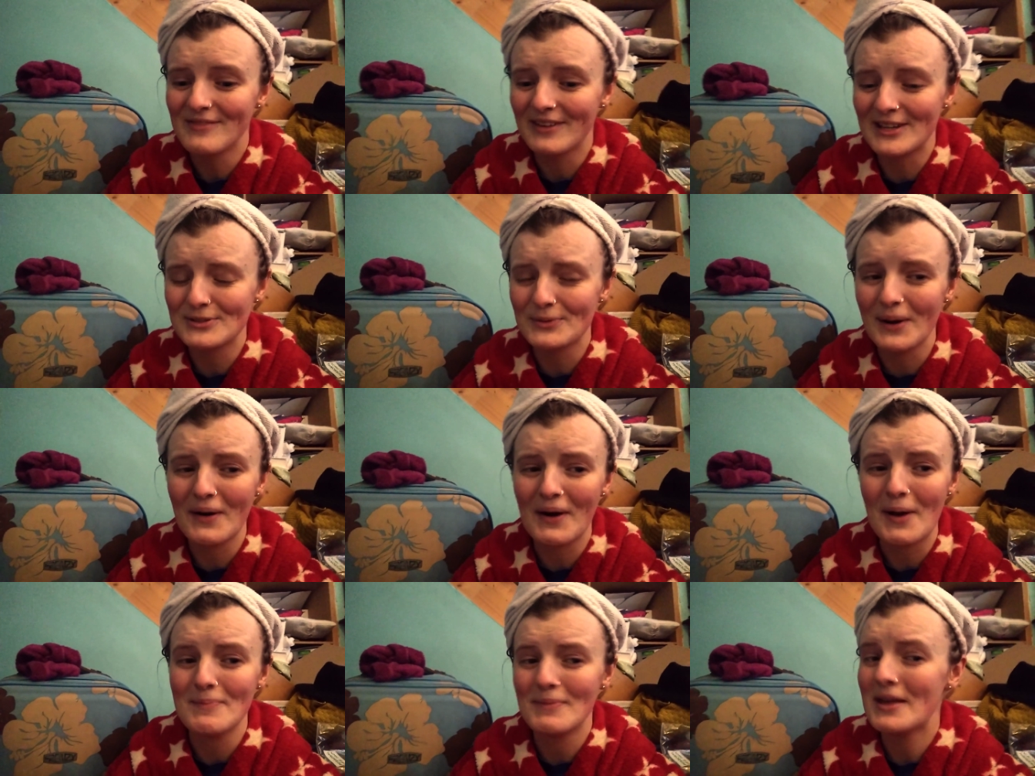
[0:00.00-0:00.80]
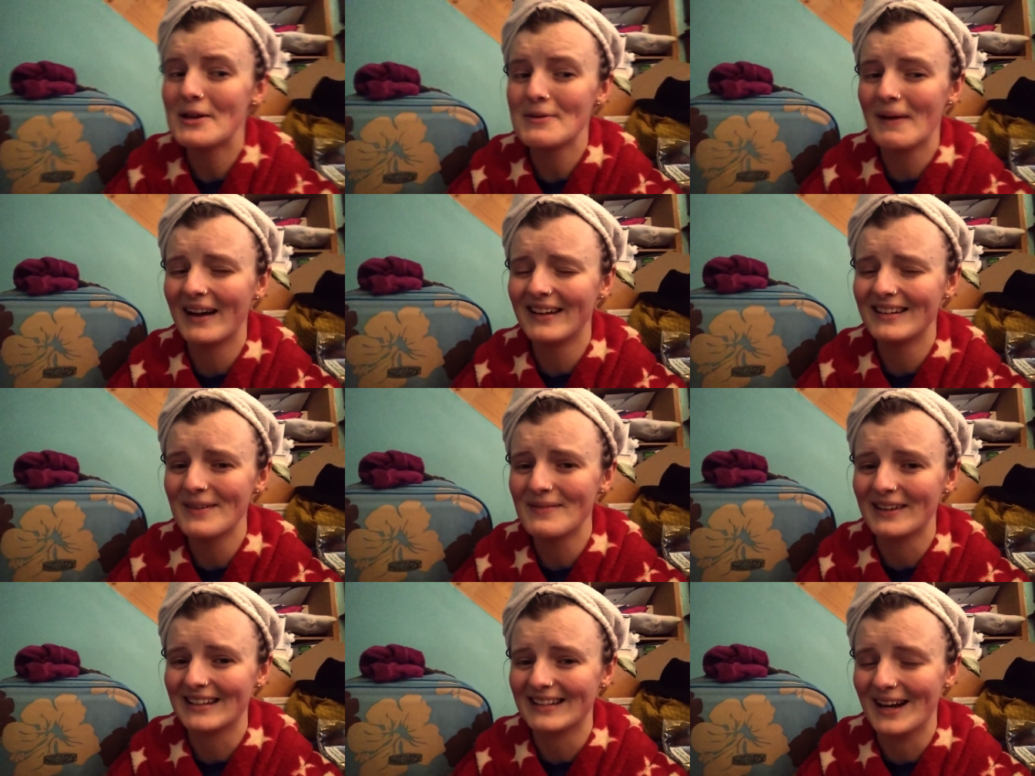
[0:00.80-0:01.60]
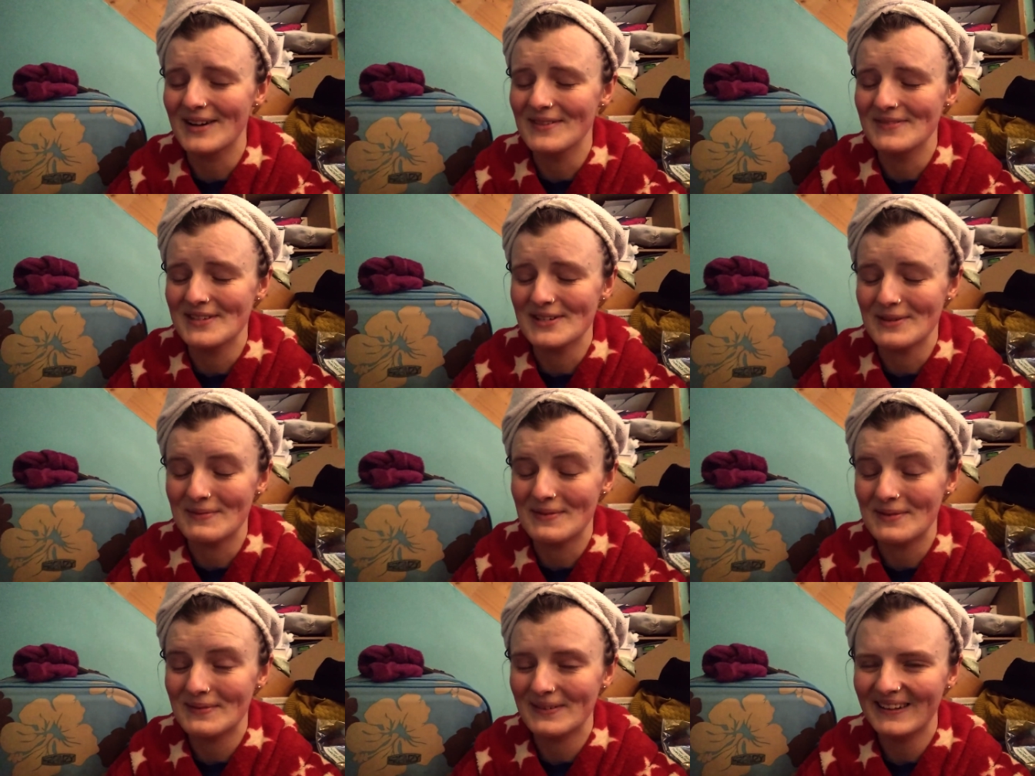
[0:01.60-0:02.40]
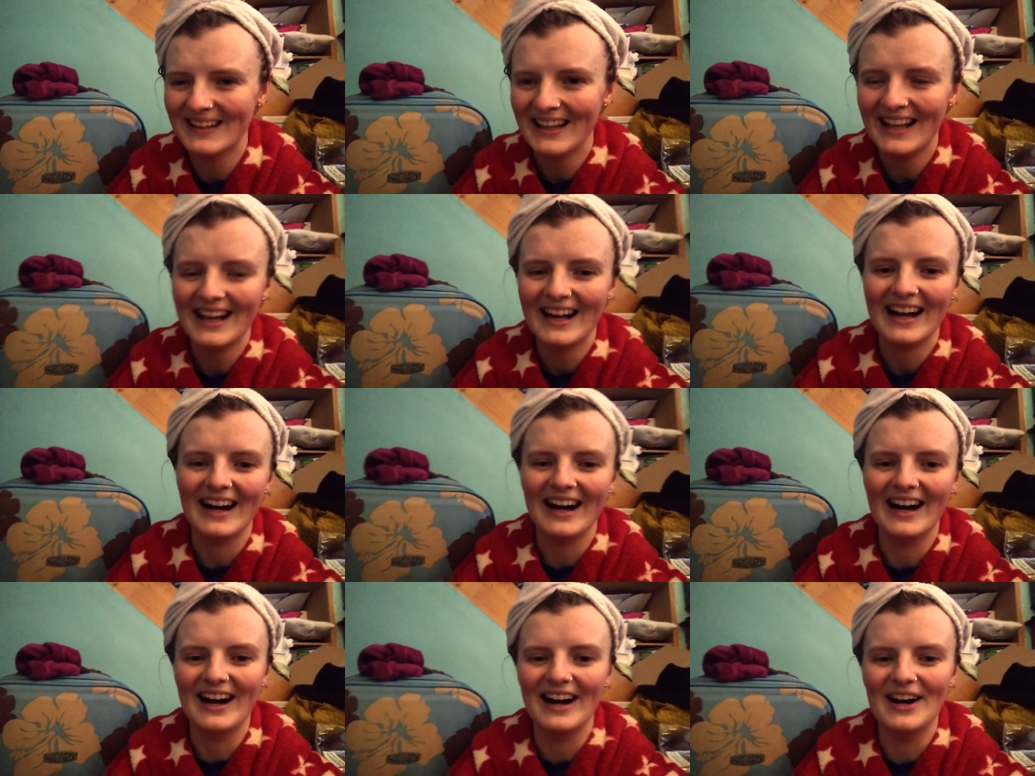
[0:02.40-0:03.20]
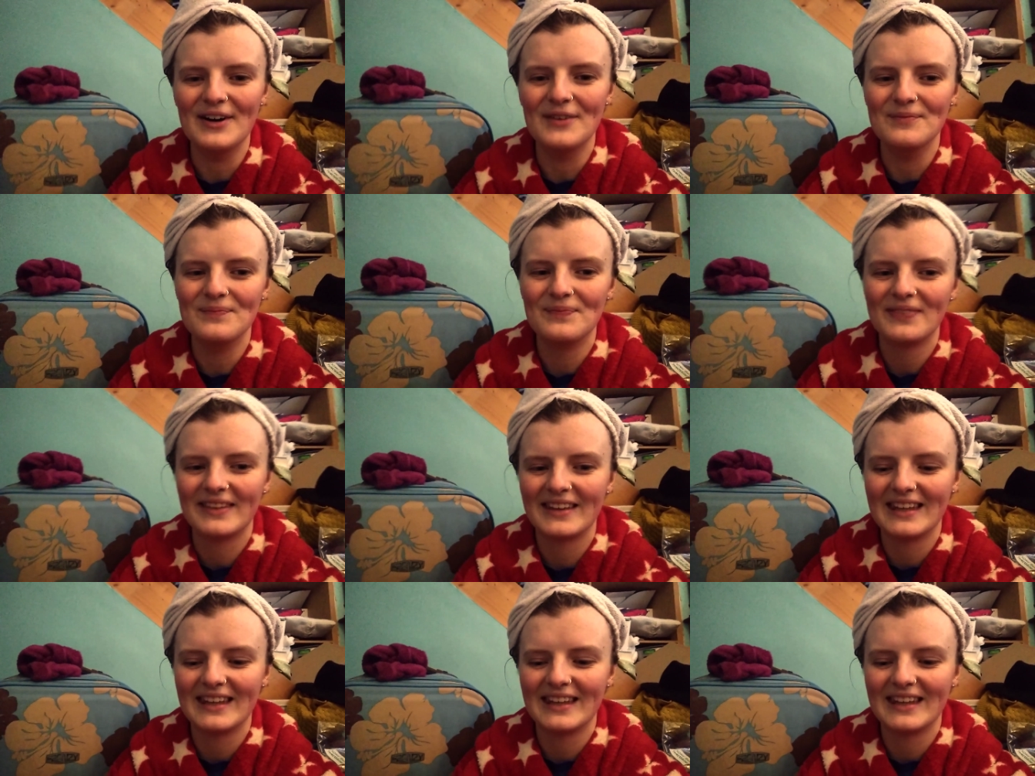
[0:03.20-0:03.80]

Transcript: because we are at peak pandemic times here, people. Um,